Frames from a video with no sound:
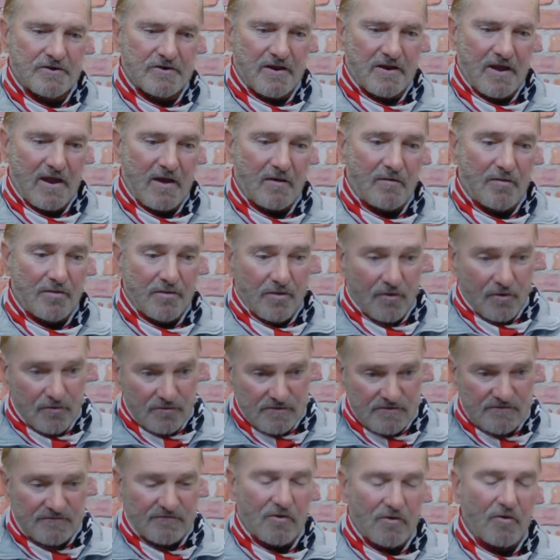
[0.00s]
And now
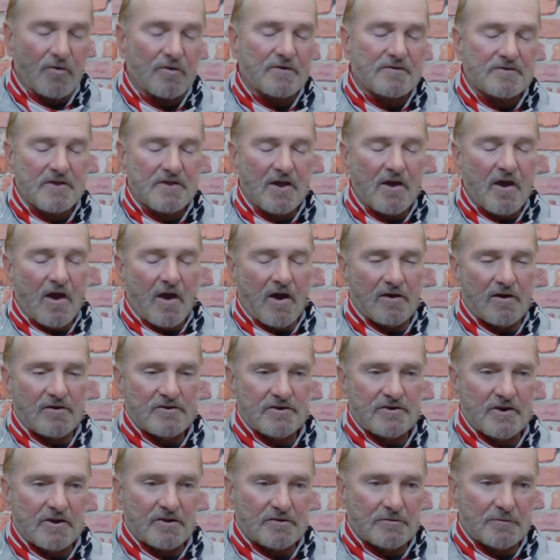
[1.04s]
those folks are
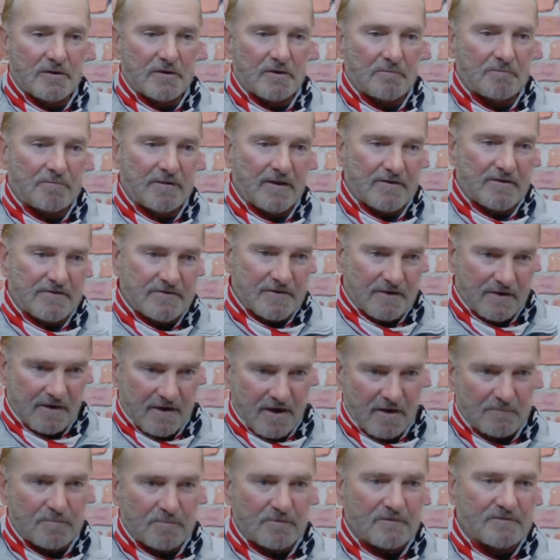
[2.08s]
sheltering in place at a
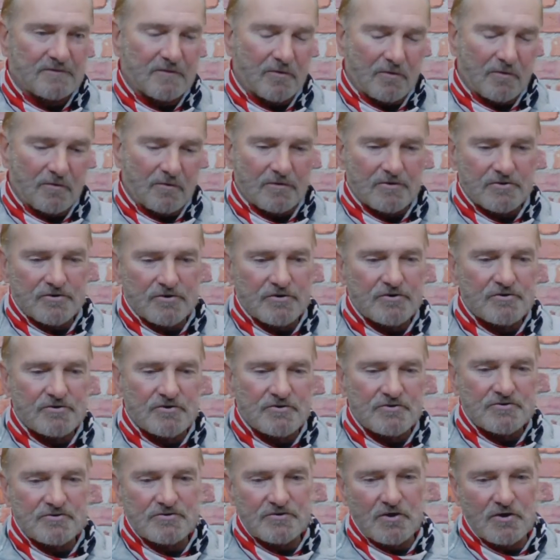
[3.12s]
couple of local
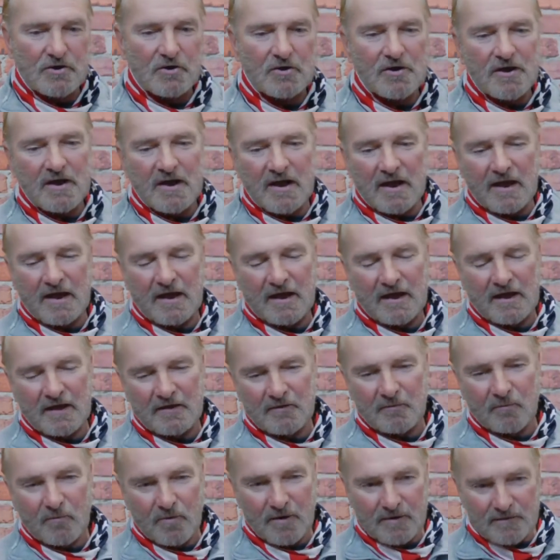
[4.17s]
churches. So uh,
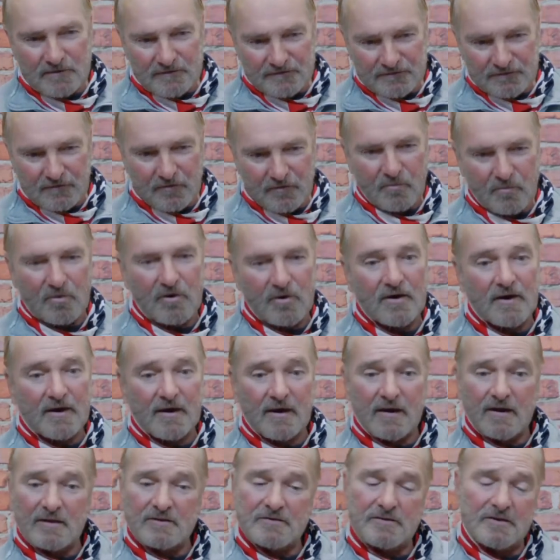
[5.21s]
wonderful work.
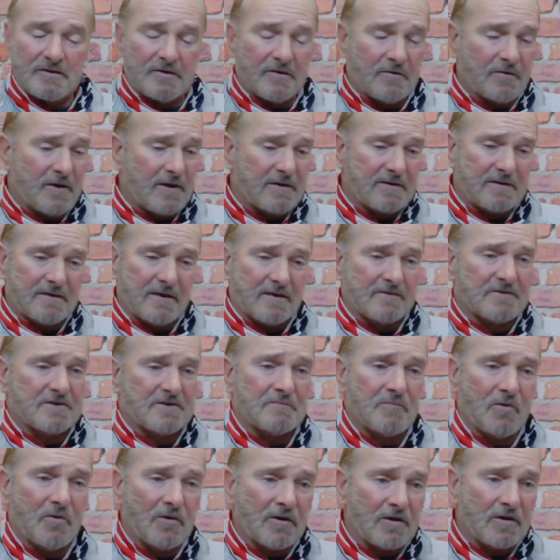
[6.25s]
And it's a great
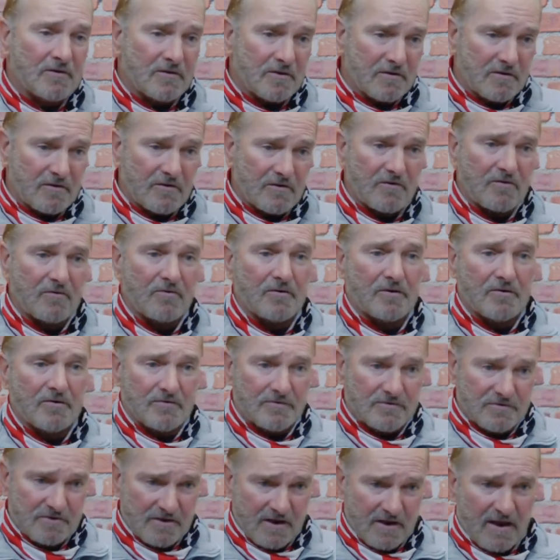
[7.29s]
testimony to you and your
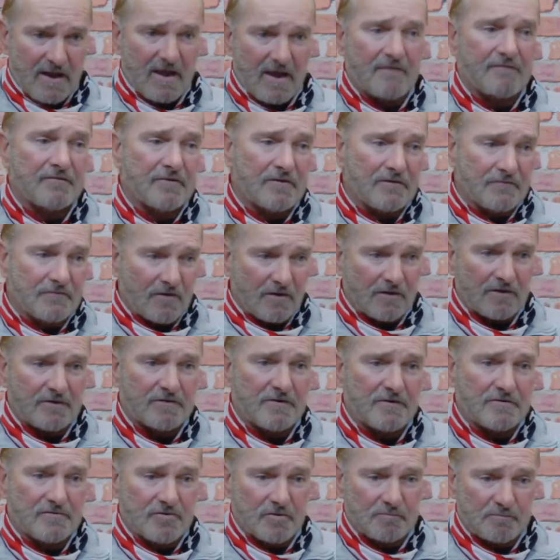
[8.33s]
staff and your
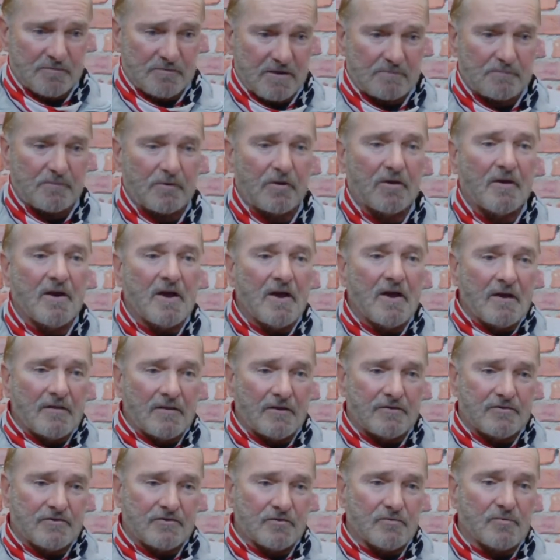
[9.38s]
volunteers and your people
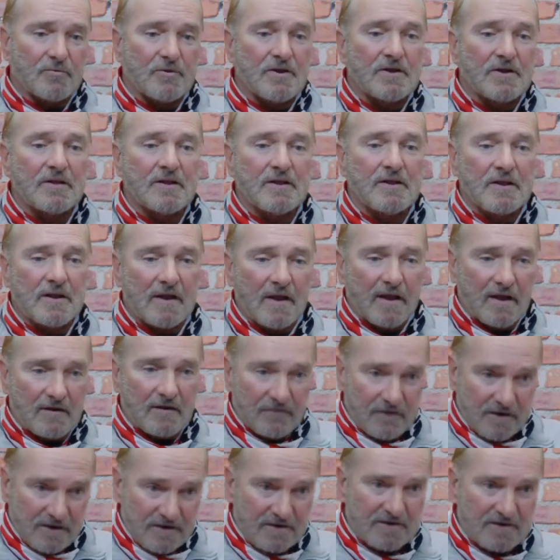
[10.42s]
that you're really kind of
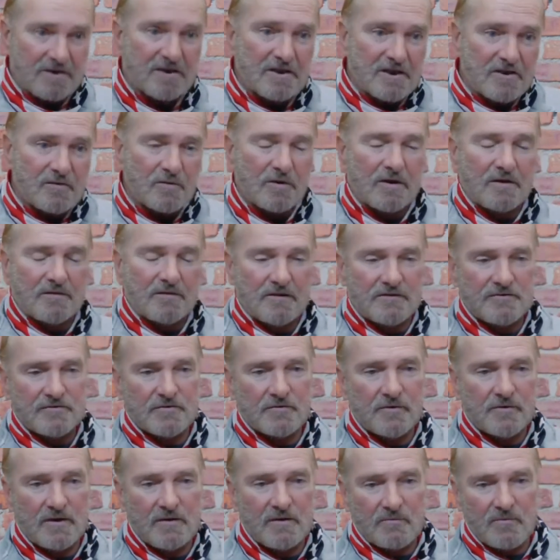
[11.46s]
continuing this
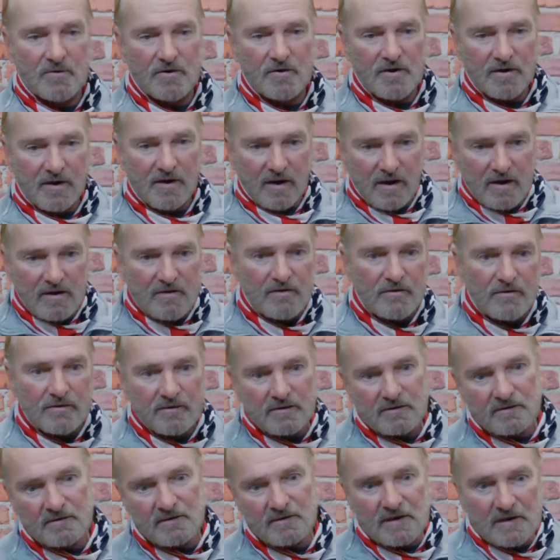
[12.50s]
great work
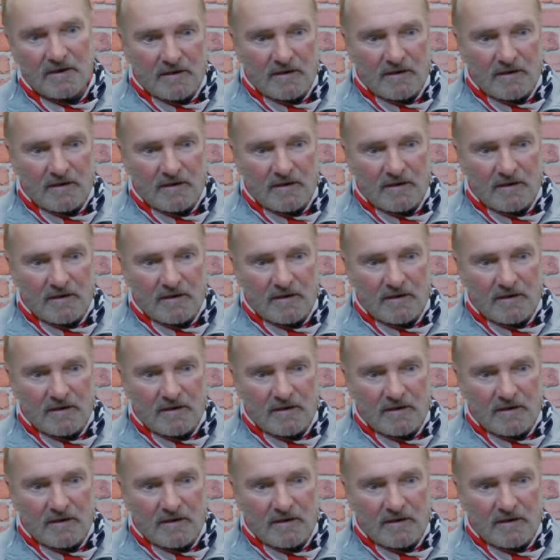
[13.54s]
under